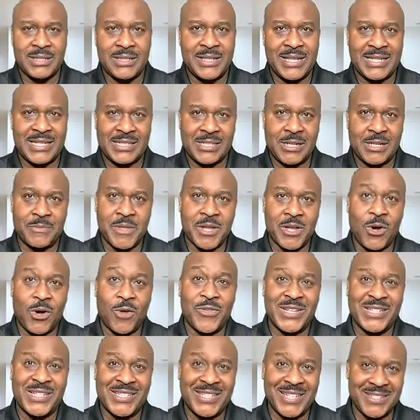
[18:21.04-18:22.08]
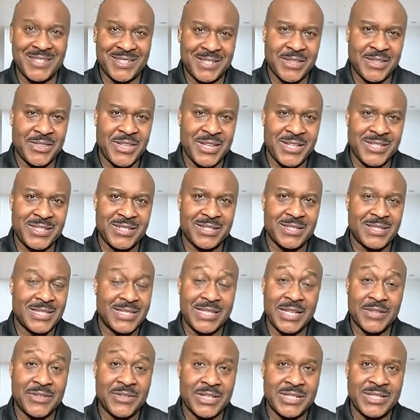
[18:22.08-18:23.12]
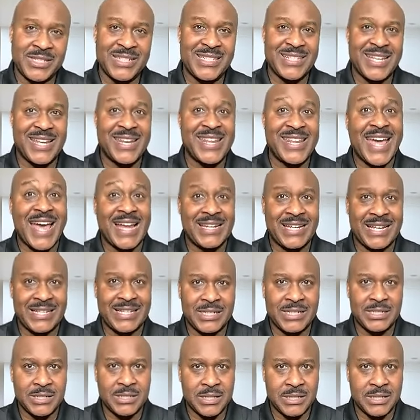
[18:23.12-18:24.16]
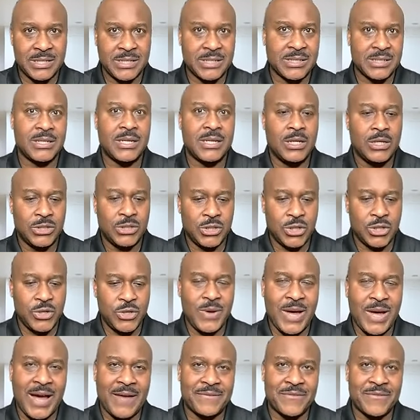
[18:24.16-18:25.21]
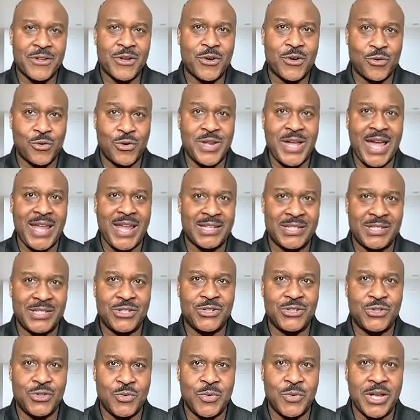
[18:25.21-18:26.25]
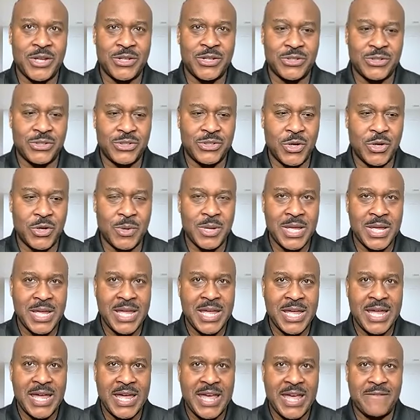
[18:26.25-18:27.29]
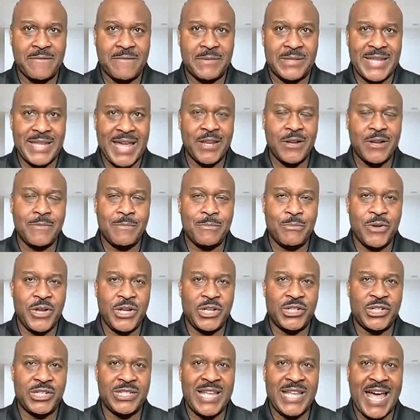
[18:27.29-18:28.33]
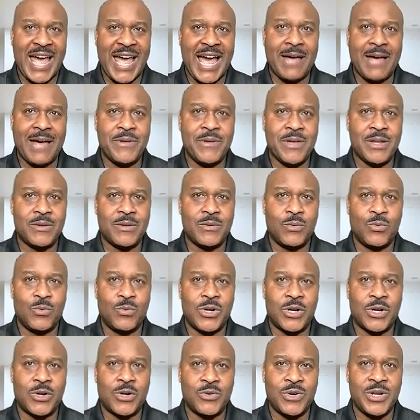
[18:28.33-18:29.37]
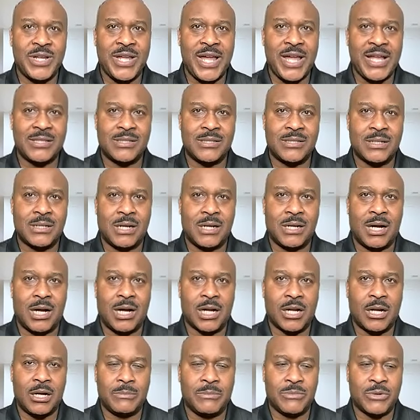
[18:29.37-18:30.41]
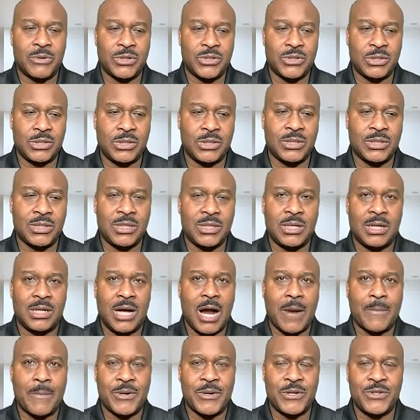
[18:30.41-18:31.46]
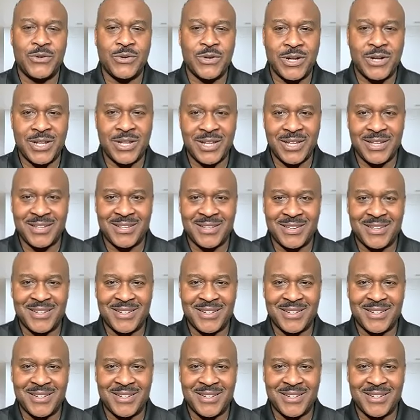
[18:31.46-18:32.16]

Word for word: There's something called the synthesis and the anti-synthesis. So you have to create a situation. So if data breaches happen, what creates a commercial opportunity?